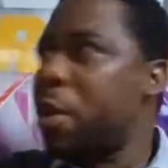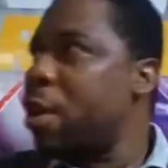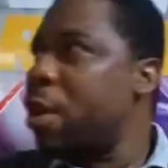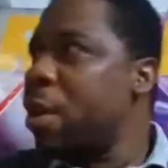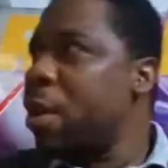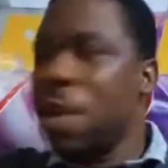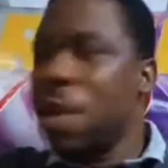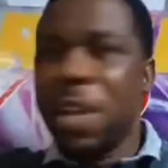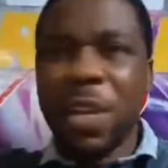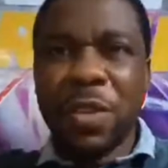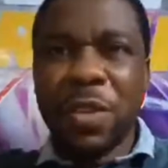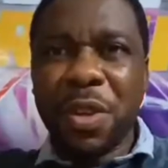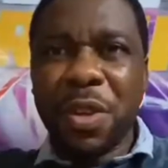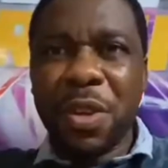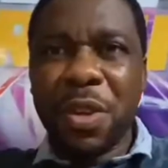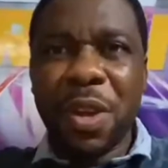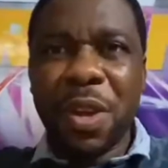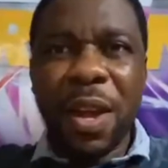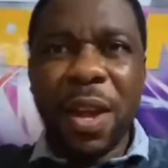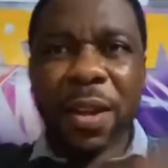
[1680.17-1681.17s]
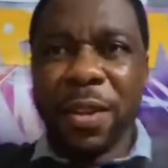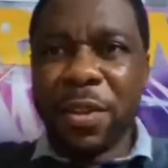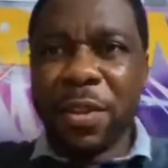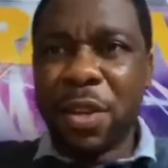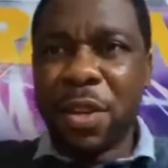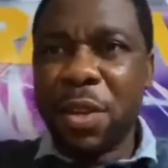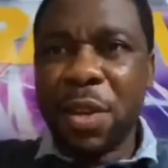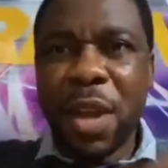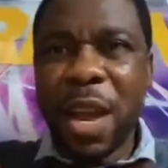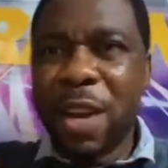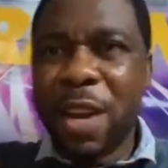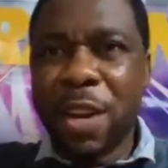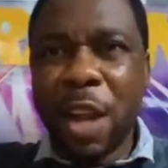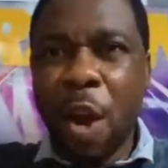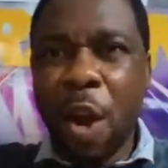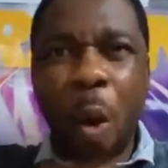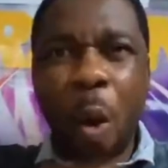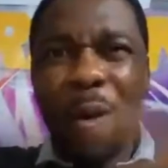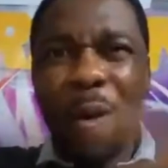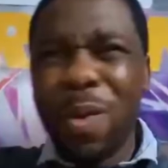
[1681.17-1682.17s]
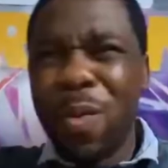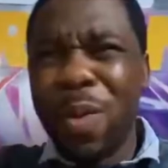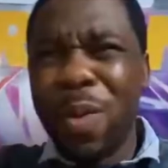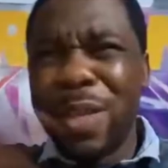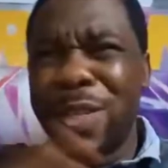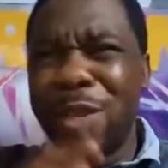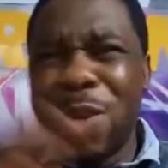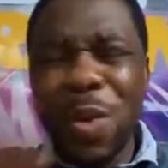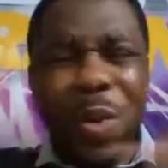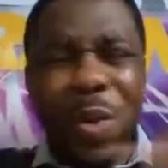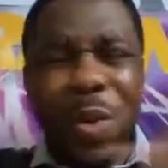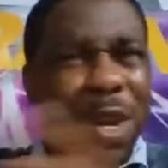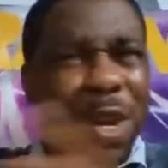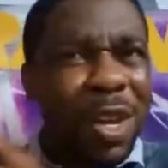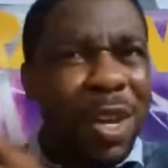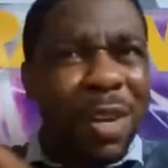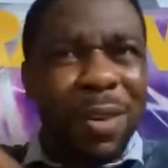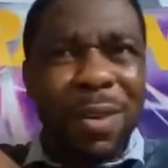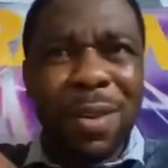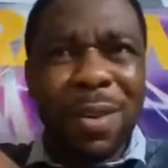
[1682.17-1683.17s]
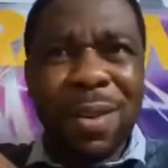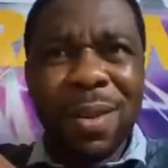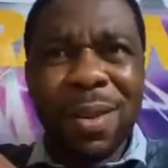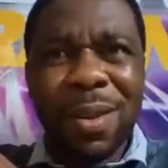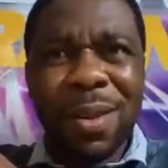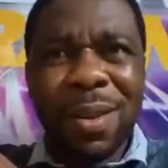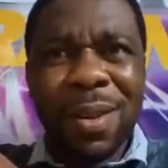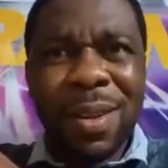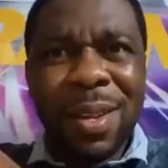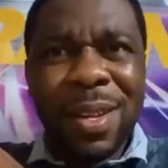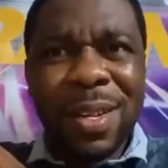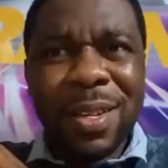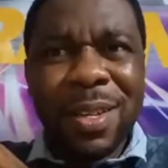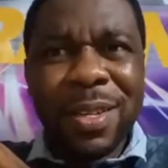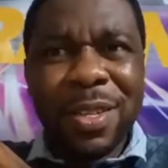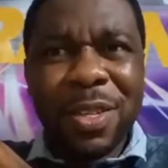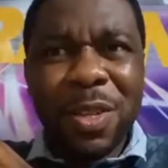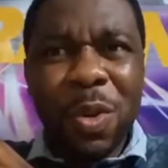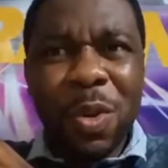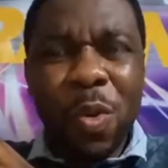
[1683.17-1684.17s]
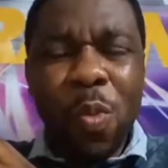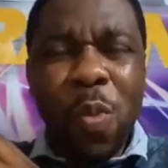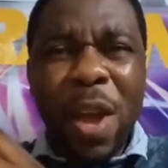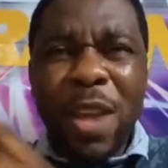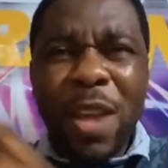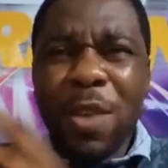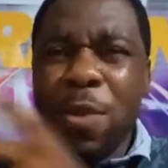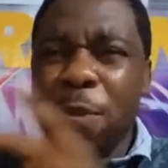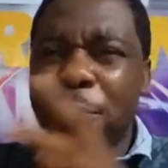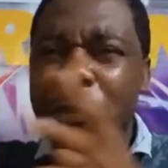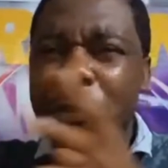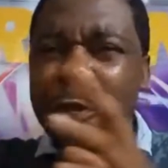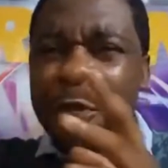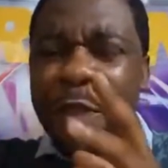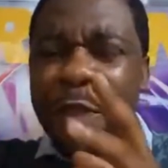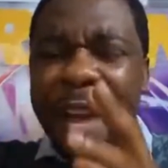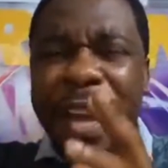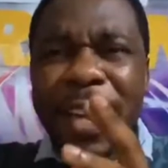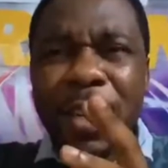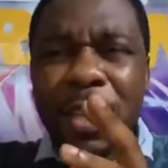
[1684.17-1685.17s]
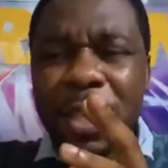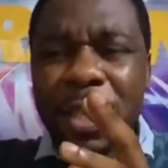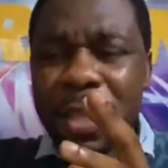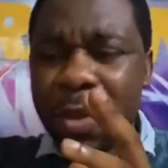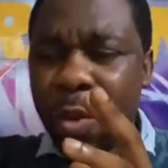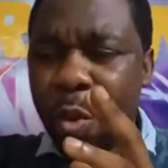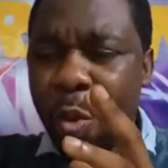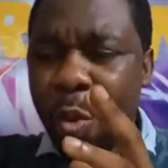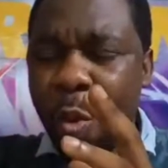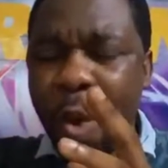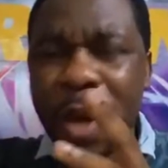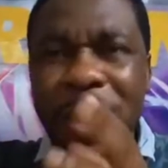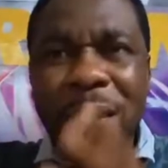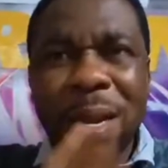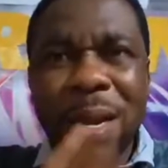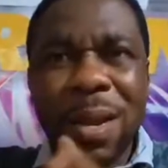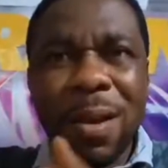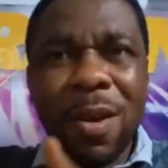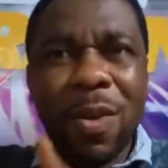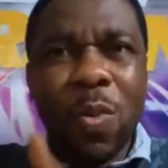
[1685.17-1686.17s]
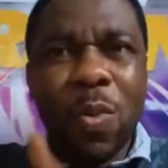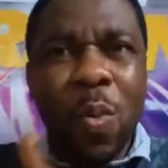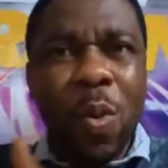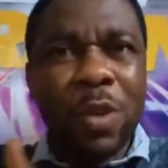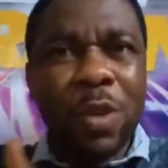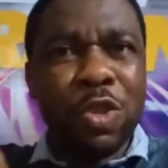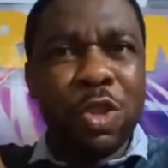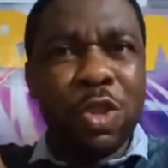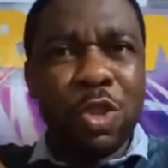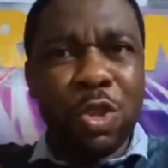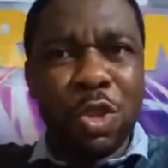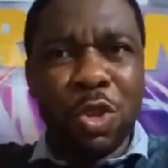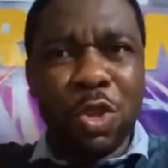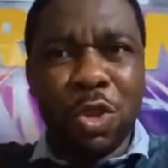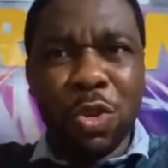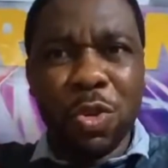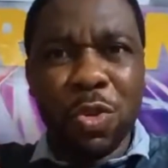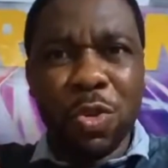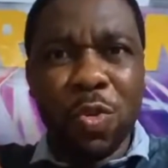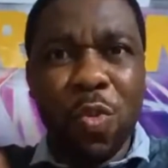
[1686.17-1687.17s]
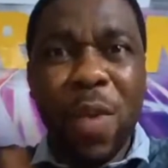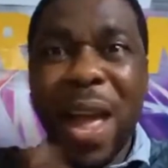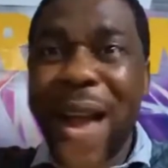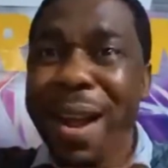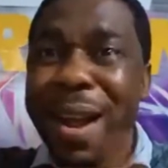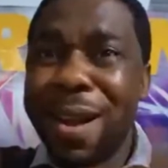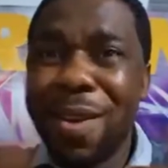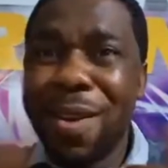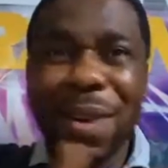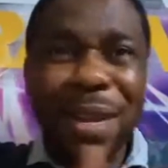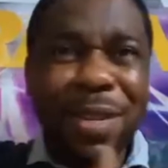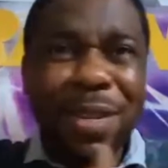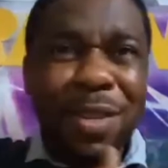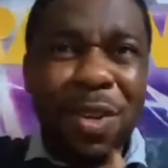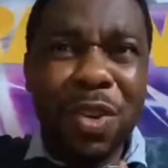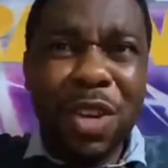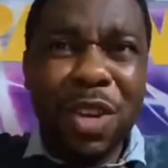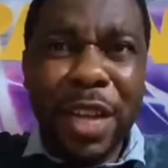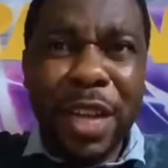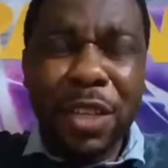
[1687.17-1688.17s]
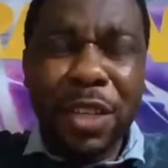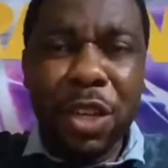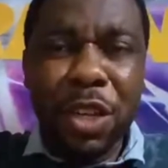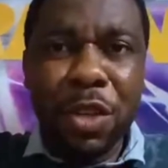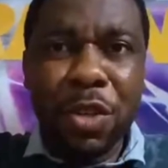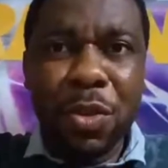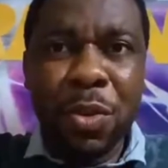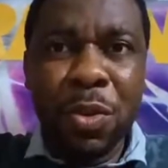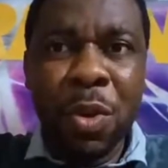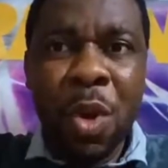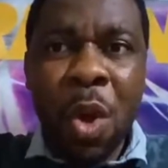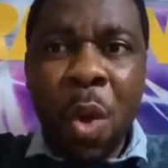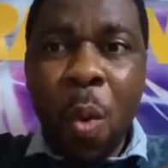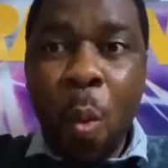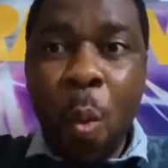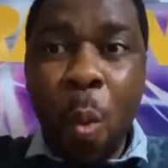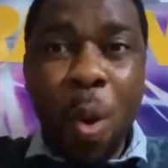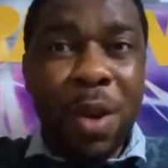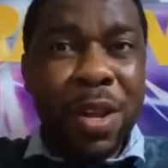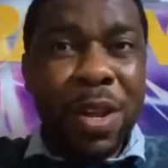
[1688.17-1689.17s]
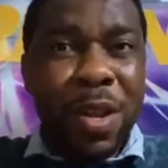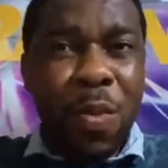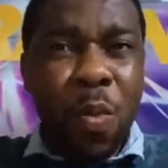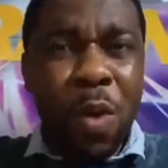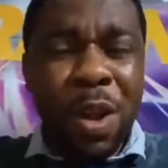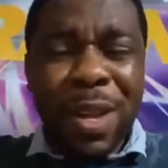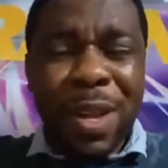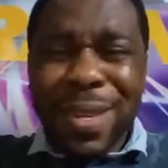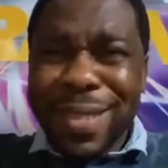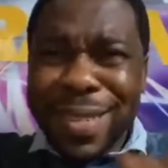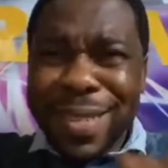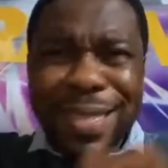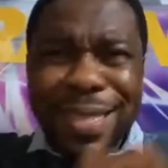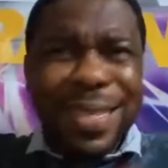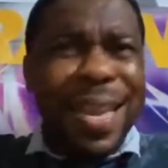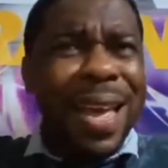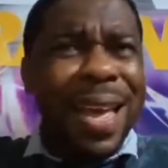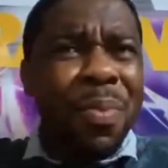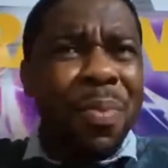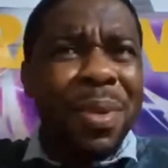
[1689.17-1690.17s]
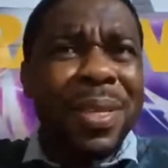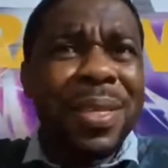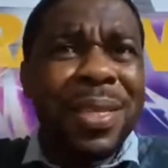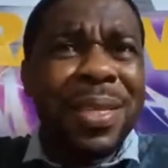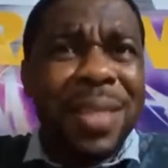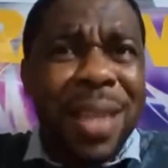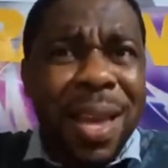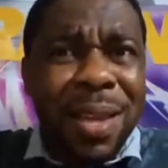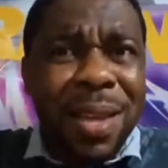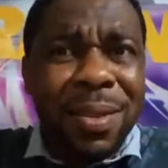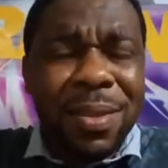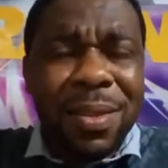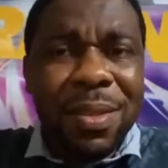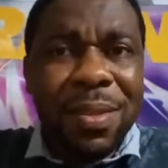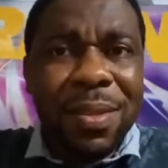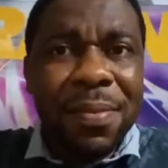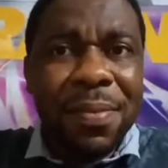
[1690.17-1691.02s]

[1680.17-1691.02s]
okay, is it here? Is it there? They're always looking. When you find what God wants you to do, where God has connected you, what he will, stay with it.